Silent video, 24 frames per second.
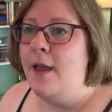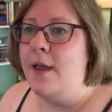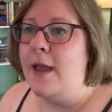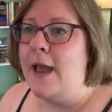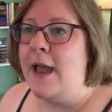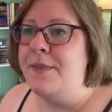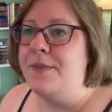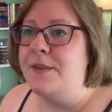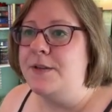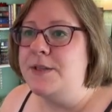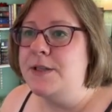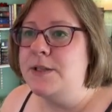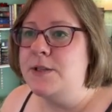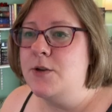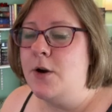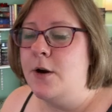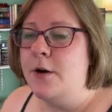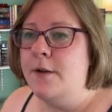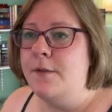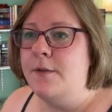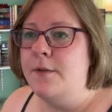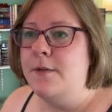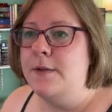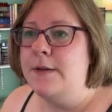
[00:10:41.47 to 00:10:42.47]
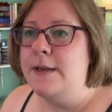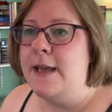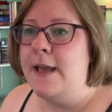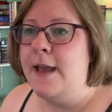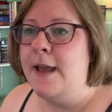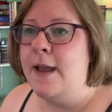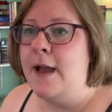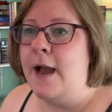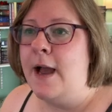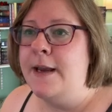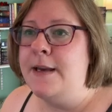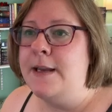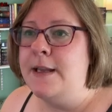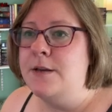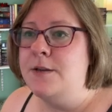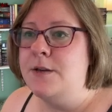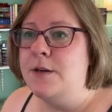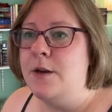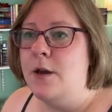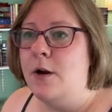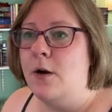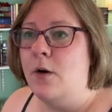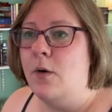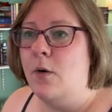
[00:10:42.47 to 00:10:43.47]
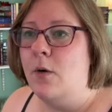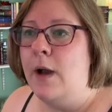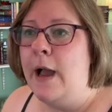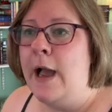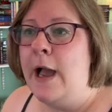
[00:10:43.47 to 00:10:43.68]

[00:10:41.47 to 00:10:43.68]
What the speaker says: at the start of the day, I need to know